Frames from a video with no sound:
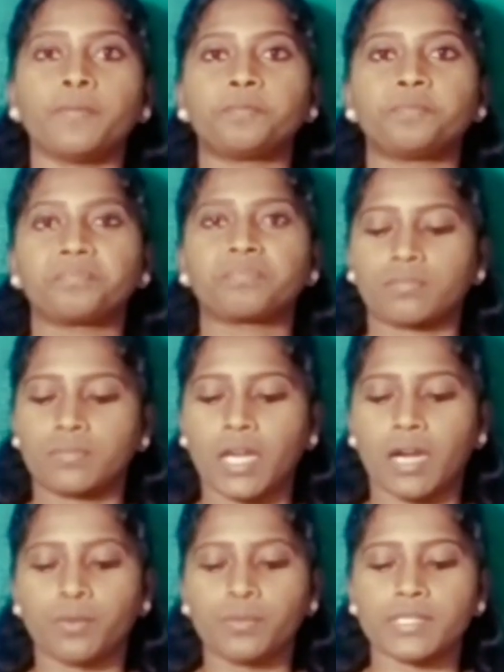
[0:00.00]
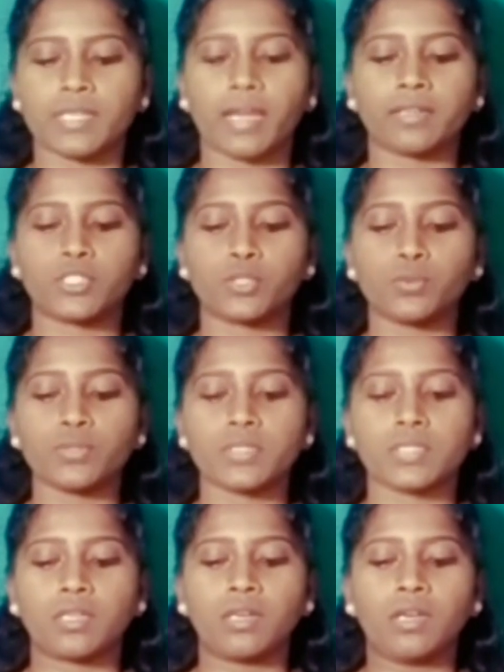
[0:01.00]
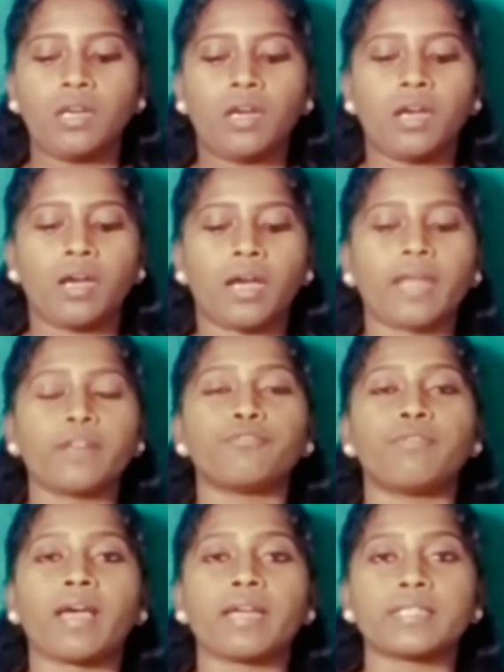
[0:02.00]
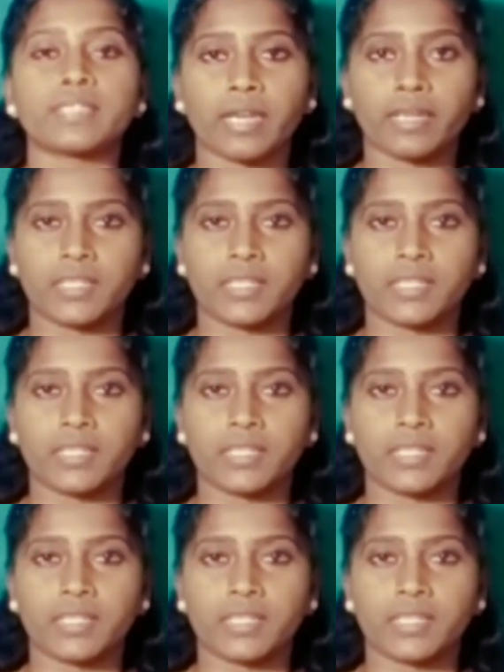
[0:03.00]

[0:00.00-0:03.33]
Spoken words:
nouns, and shoes and flashlights,